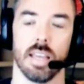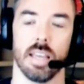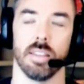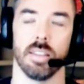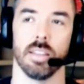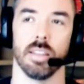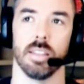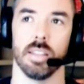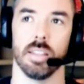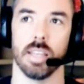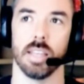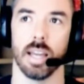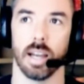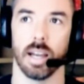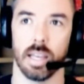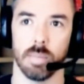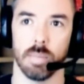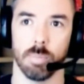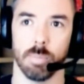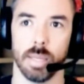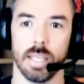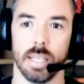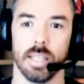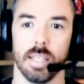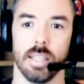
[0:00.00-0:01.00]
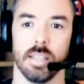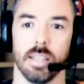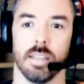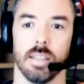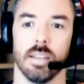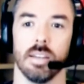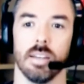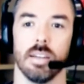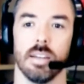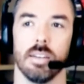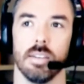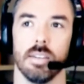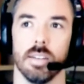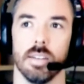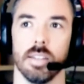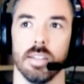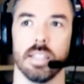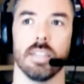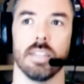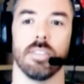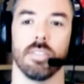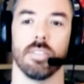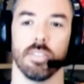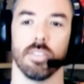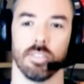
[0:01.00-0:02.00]
and then the IP
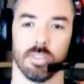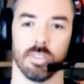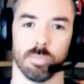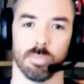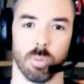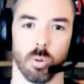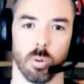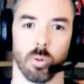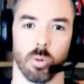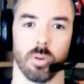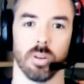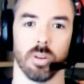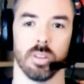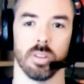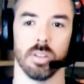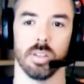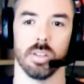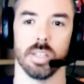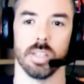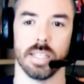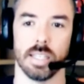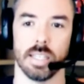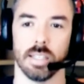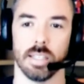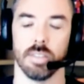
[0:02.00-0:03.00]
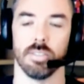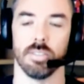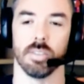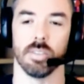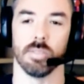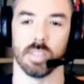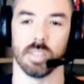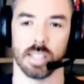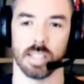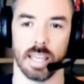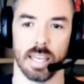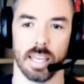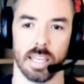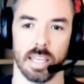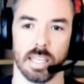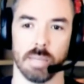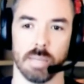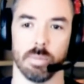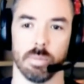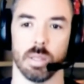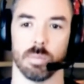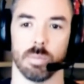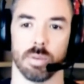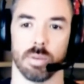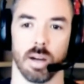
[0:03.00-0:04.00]
needs to support the needs of the
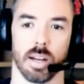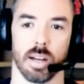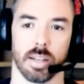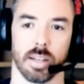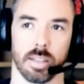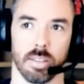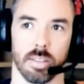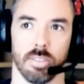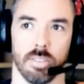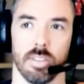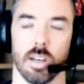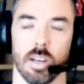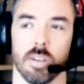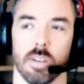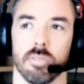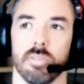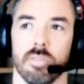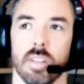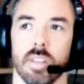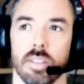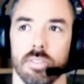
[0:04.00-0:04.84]
game and the product itself.